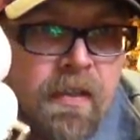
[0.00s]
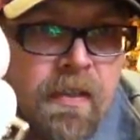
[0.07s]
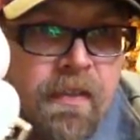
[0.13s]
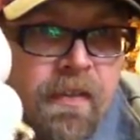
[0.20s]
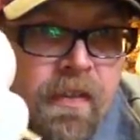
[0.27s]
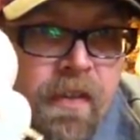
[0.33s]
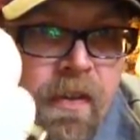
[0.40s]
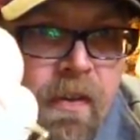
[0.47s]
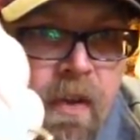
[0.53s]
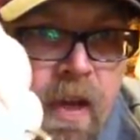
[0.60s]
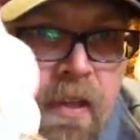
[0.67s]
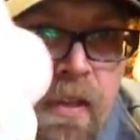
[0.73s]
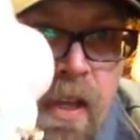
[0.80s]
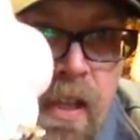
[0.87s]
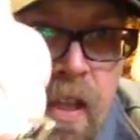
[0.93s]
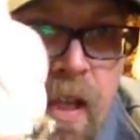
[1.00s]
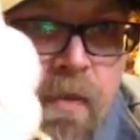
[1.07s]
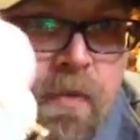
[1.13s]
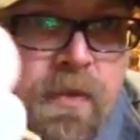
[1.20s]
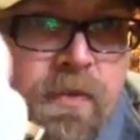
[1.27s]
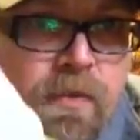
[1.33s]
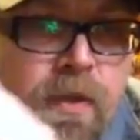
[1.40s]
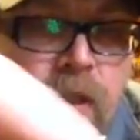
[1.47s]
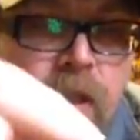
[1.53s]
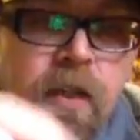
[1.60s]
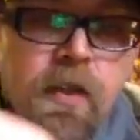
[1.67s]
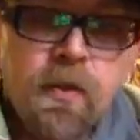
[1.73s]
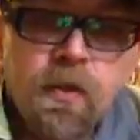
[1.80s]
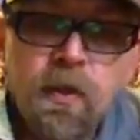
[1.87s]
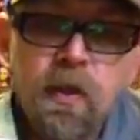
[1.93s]
So I thought that was really
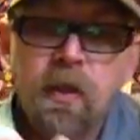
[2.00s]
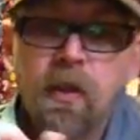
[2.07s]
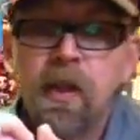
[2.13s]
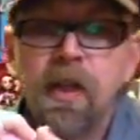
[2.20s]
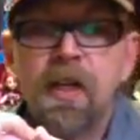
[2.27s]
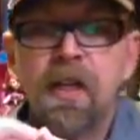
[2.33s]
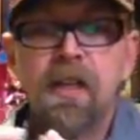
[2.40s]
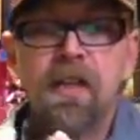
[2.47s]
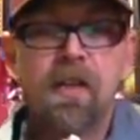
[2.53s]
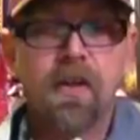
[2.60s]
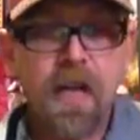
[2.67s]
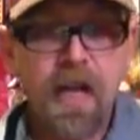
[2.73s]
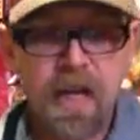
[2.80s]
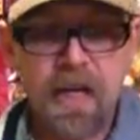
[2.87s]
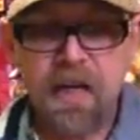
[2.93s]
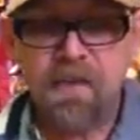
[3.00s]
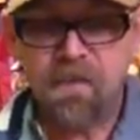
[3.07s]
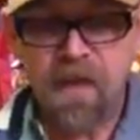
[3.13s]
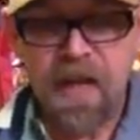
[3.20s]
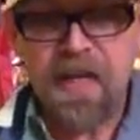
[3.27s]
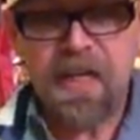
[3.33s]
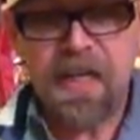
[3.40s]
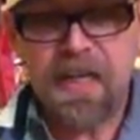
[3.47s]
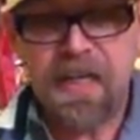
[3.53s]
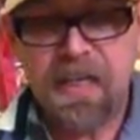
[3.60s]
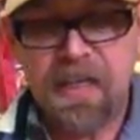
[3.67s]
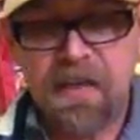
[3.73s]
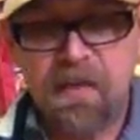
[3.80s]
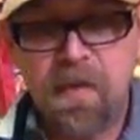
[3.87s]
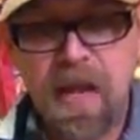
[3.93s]
cool. They're kind of,
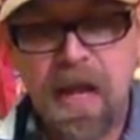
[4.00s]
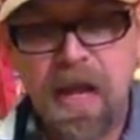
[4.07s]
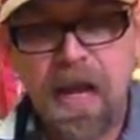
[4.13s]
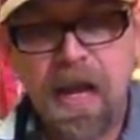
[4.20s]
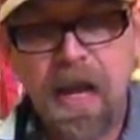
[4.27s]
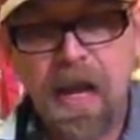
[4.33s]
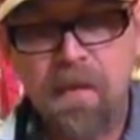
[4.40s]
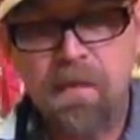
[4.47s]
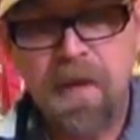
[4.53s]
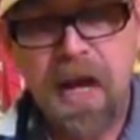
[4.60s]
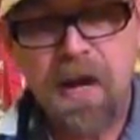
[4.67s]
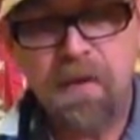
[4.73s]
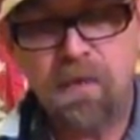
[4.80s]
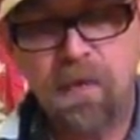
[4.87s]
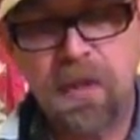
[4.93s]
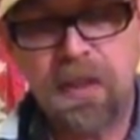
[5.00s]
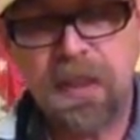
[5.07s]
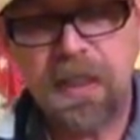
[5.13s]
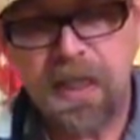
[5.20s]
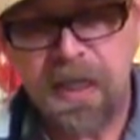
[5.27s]
I'm not really